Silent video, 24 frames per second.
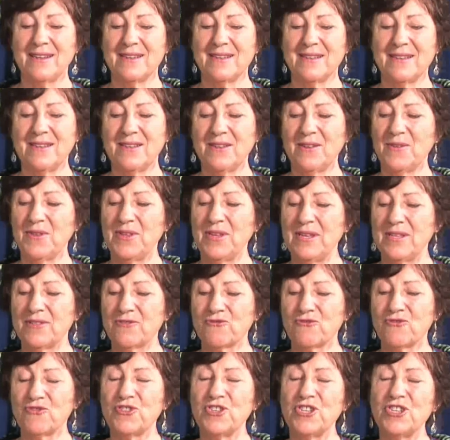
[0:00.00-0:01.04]
you know, the
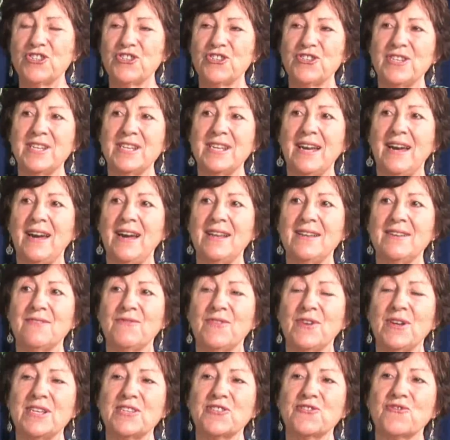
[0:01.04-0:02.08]
tradition in Ireland
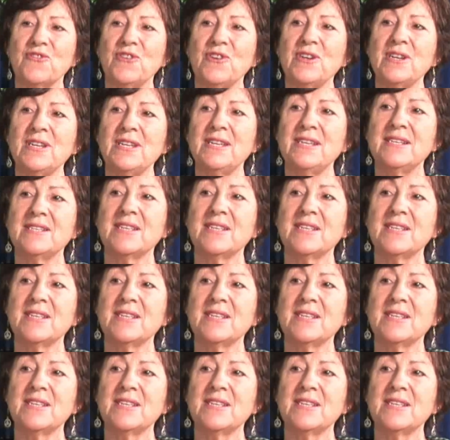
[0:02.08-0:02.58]
very strongly